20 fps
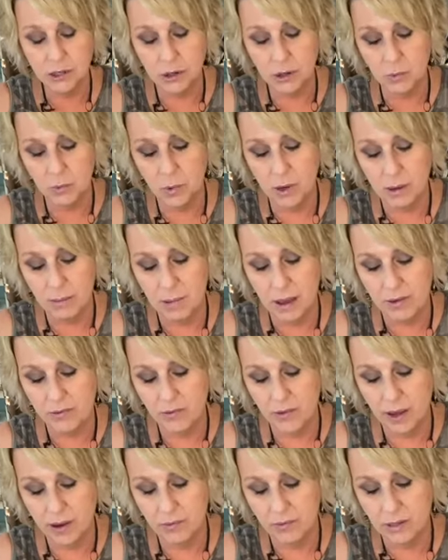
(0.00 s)
you're in one of my
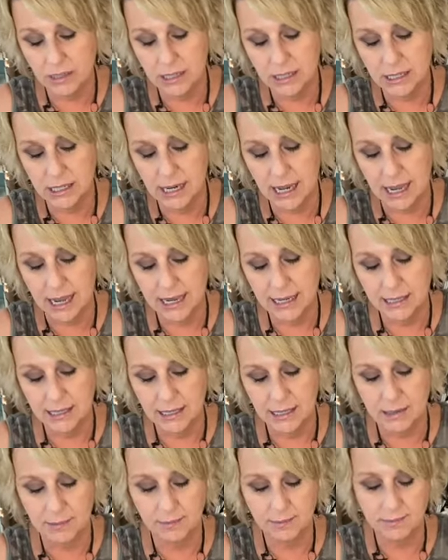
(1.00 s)
favorite
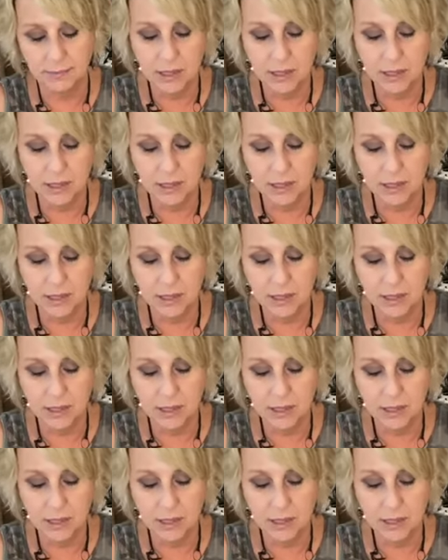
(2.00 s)
states.